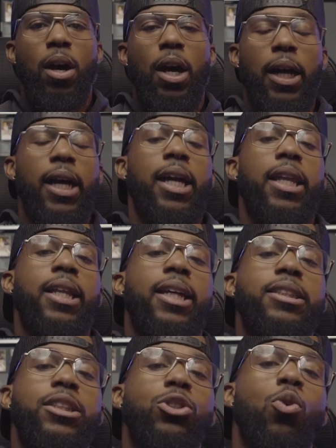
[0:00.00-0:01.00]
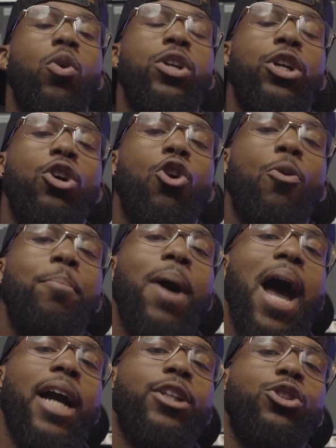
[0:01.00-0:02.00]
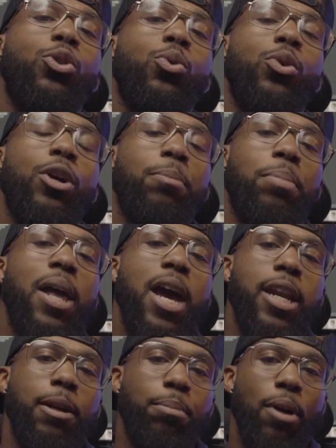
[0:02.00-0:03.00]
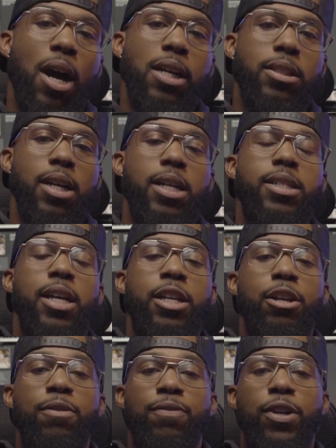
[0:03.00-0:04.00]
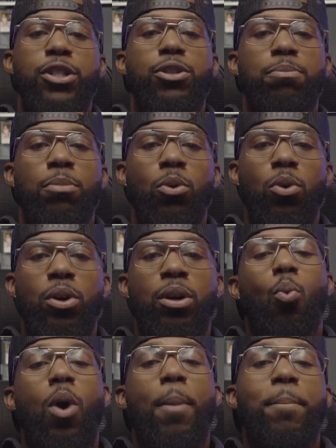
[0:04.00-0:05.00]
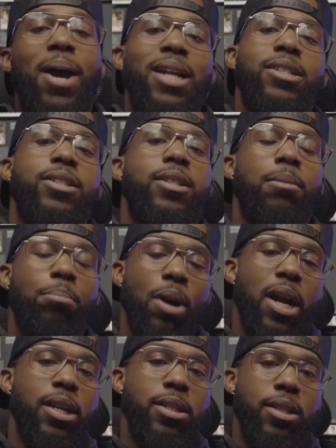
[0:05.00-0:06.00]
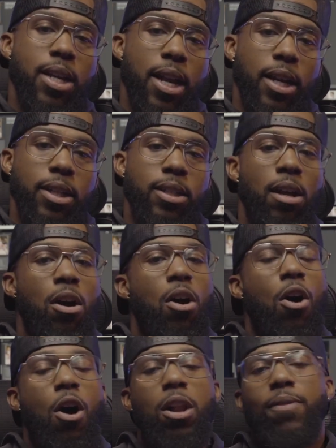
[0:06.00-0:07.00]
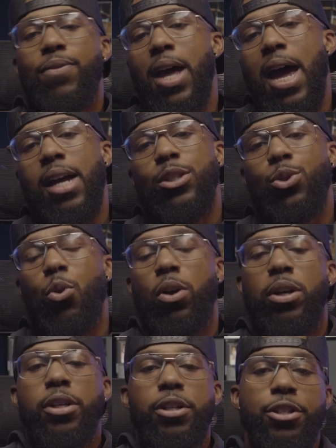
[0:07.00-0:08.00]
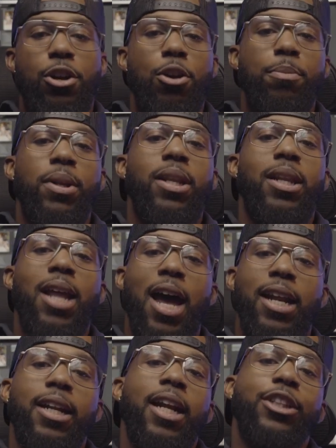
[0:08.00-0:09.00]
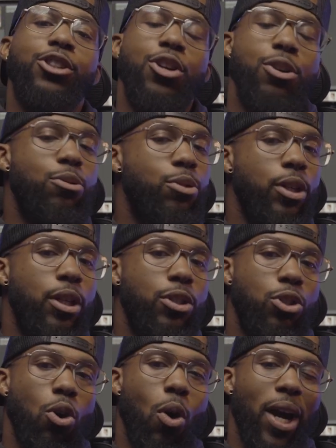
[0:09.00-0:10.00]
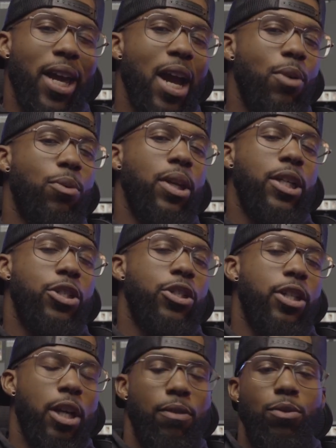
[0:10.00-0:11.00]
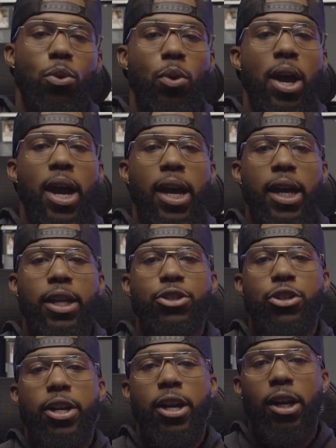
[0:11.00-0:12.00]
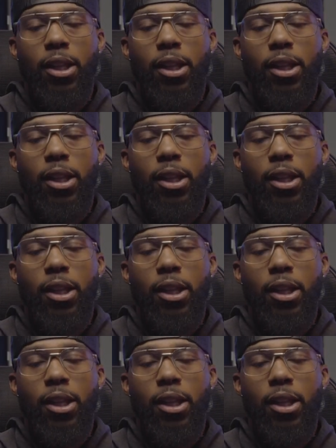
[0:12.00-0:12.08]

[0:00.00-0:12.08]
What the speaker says: Again, this is going to go back to your planning process and your vision board. What matches the brand aesthetics? All of that is going to determine the lighting that you're using, so I can't really just give you a generic